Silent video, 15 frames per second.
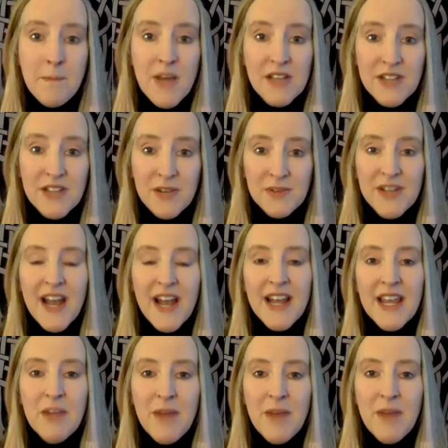as he was
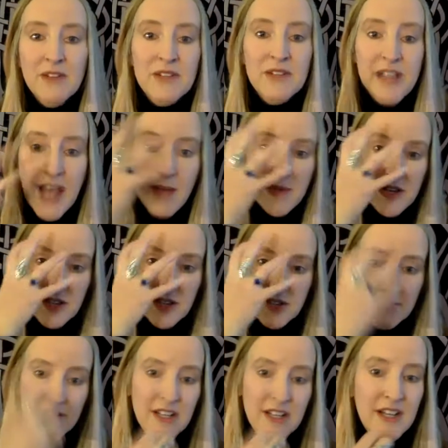hiking back to his cabin and
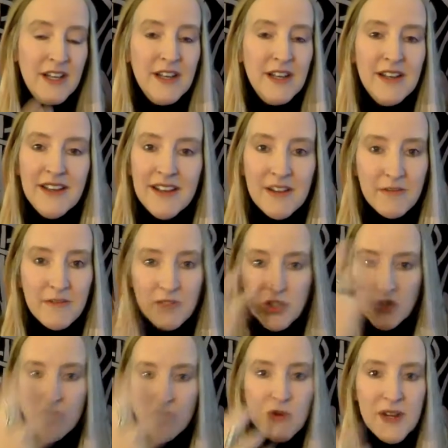just
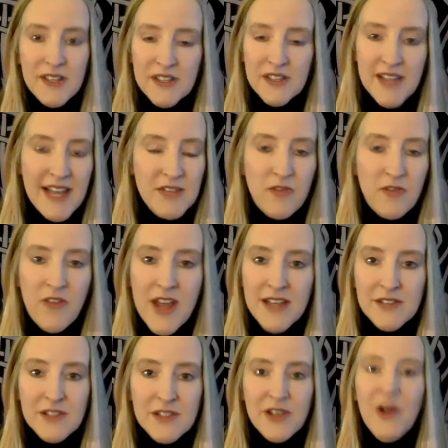destroyed this guy's
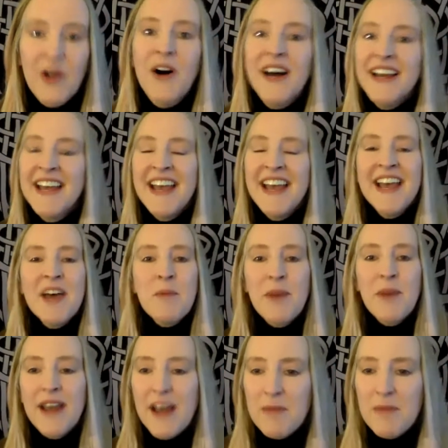face. So,
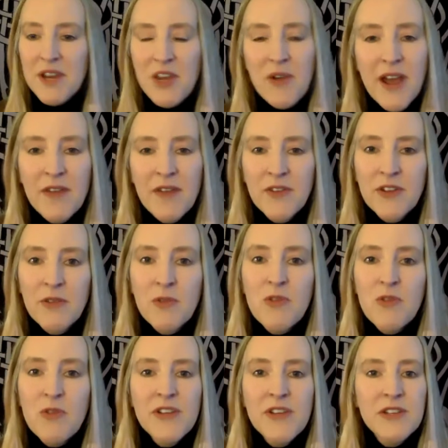but I mean, you have to,
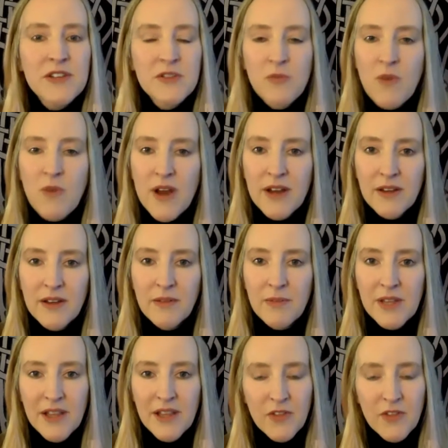wolverines just want to
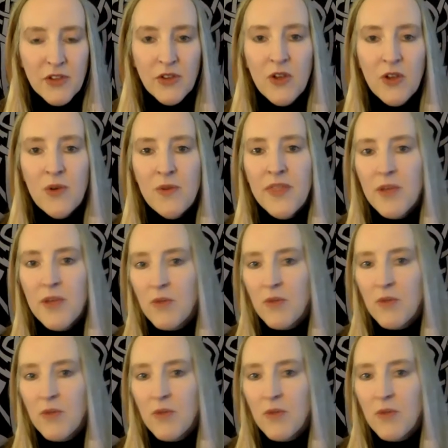be left alone. They
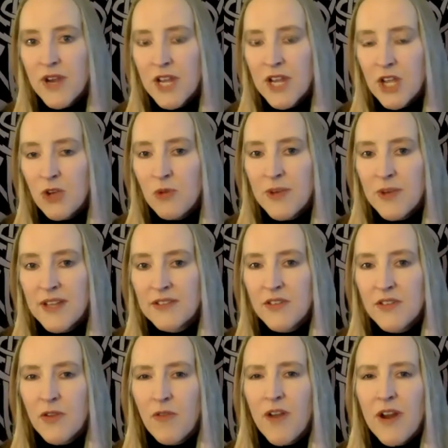want to avoid humans.
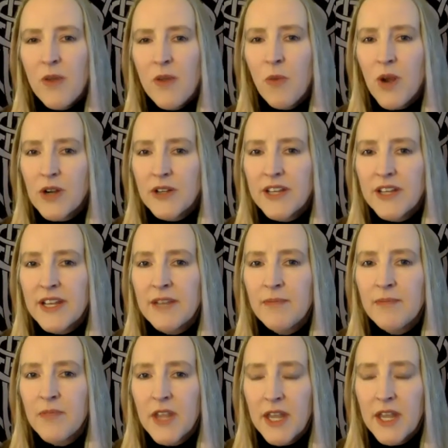They're very rarely
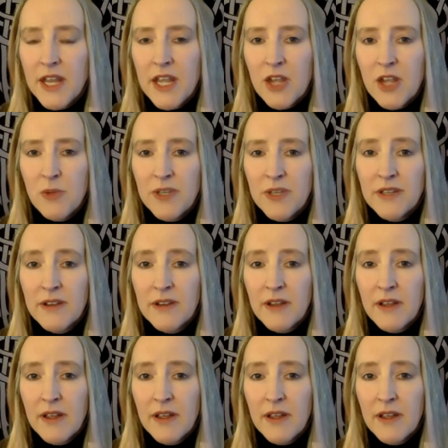any human